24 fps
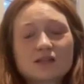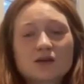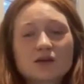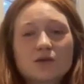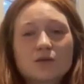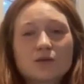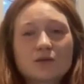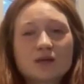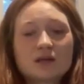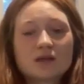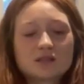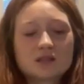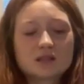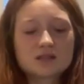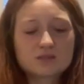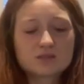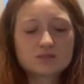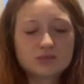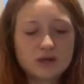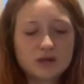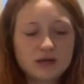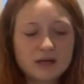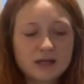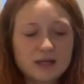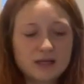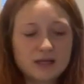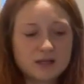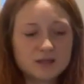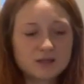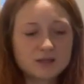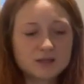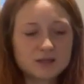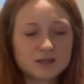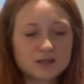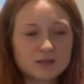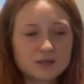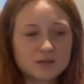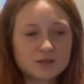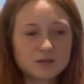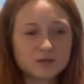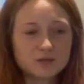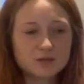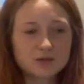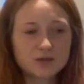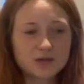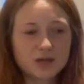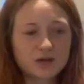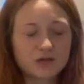So there's this really
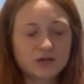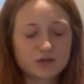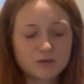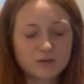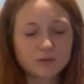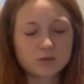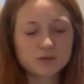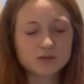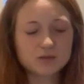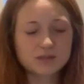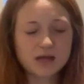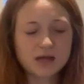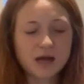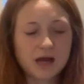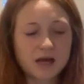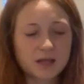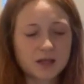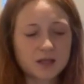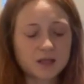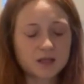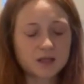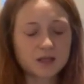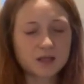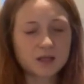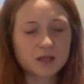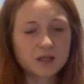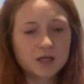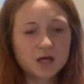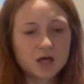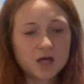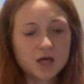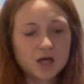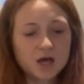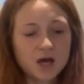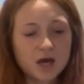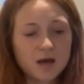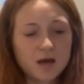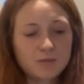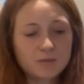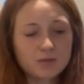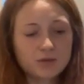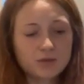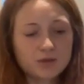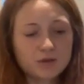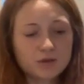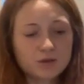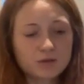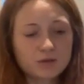incredible stat
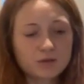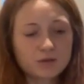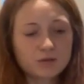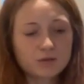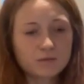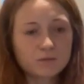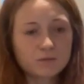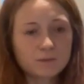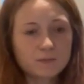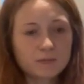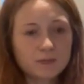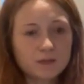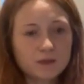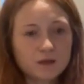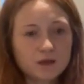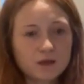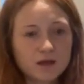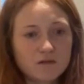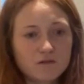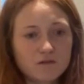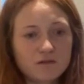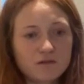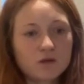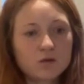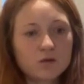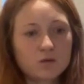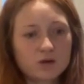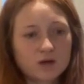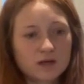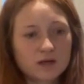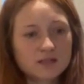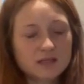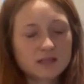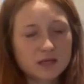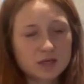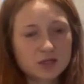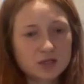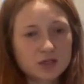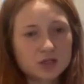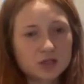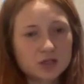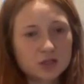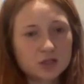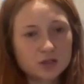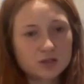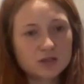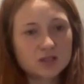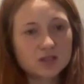that every
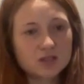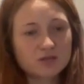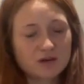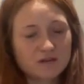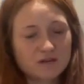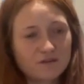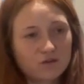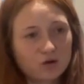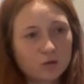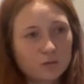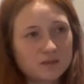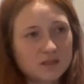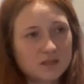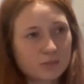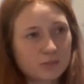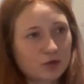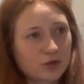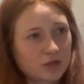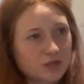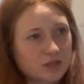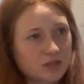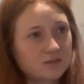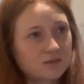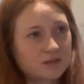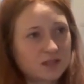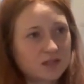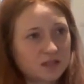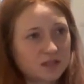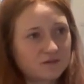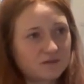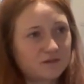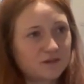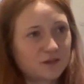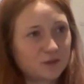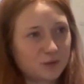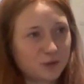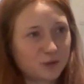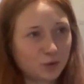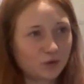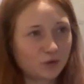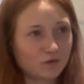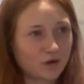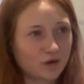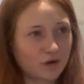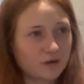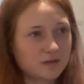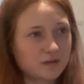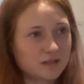organization loses around 4% productivity to flu and
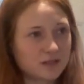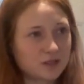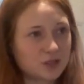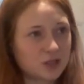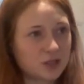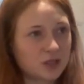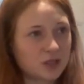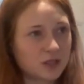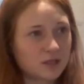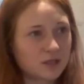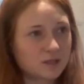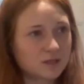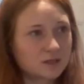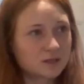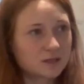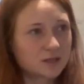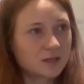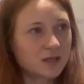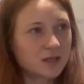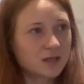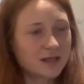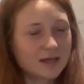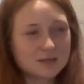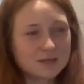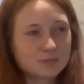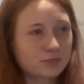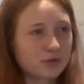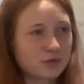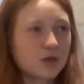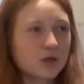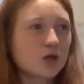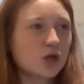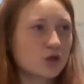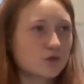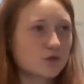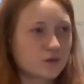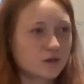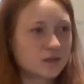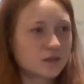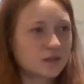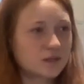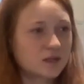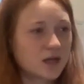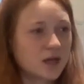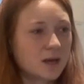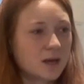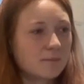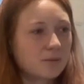norovirus each year. That's pre-COVID,
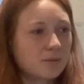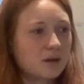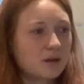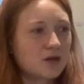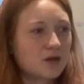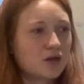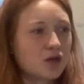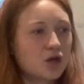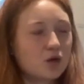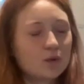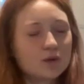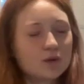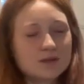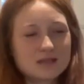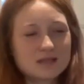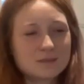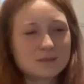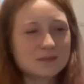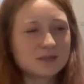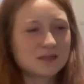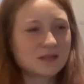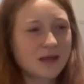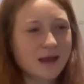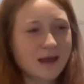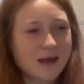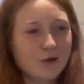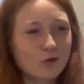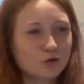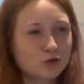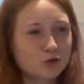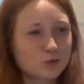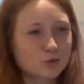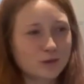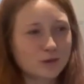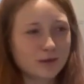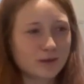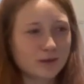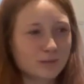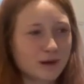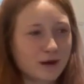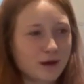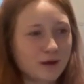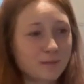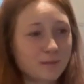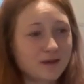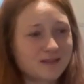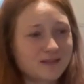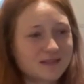but no one seemed to care or do anything
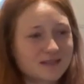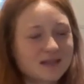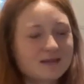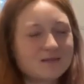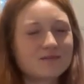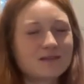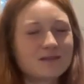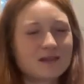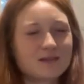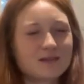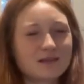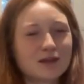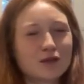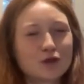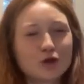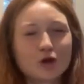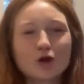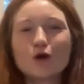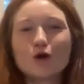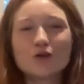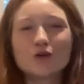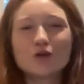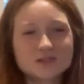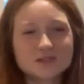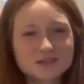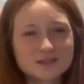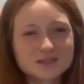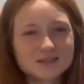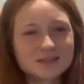about it because they didn't think they could.